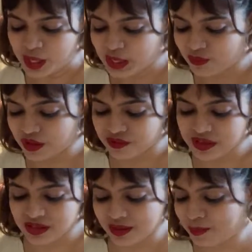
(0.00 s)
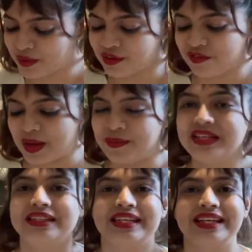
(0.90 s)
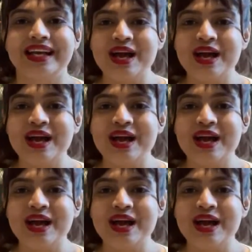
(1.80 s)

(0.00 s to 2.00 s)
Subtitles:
What will her more family think?